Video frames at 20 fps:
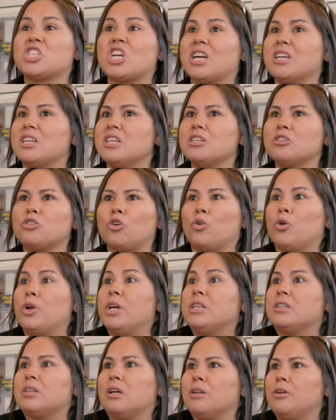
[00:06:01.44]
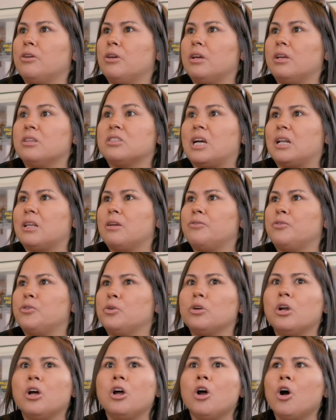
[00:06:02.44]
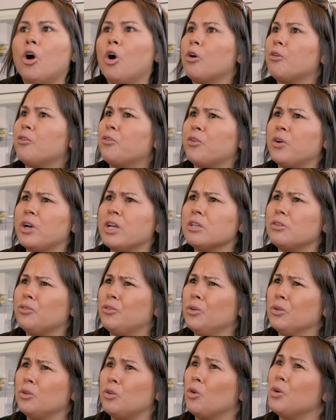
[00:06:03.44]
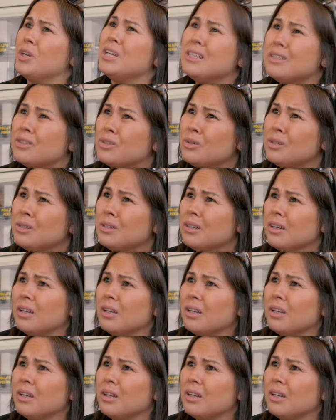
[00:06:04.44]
Chinese or Italian food or French food or Hindu.